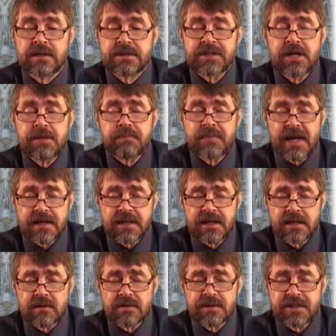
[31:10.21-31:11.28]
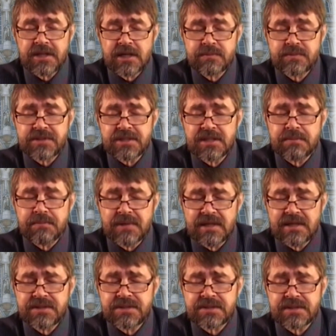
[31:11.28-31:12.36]
So in practical terms, it
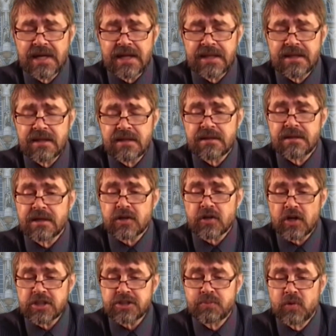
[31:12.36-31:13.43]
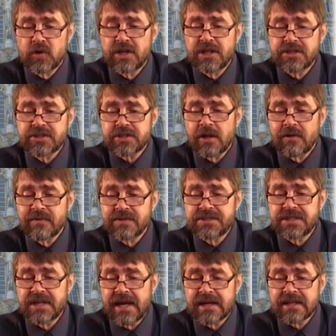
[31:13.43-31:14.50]
means that the Cross-Border
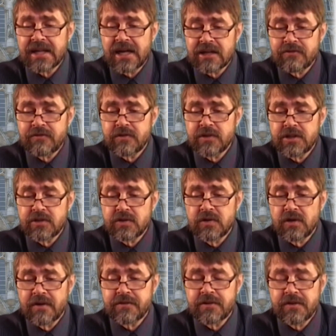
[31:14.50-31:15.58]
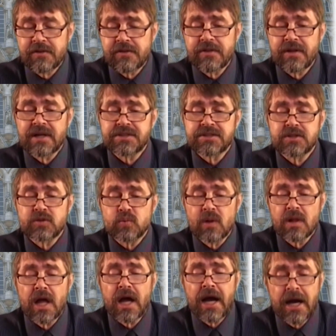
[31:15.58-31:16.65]
Insolvency Act, Act 42 of 2000,
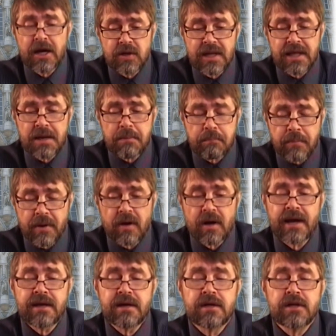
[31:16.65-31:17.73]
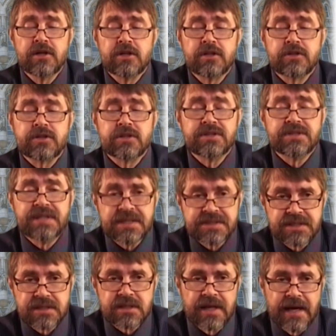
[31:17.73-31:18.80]
will only apply to
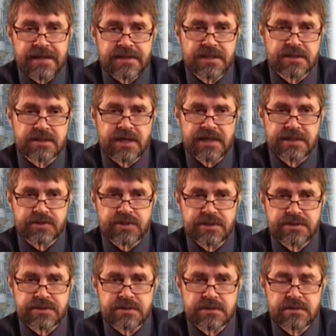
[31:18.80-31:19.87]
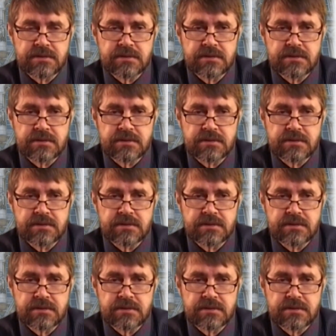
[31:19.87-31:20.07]
designated countries.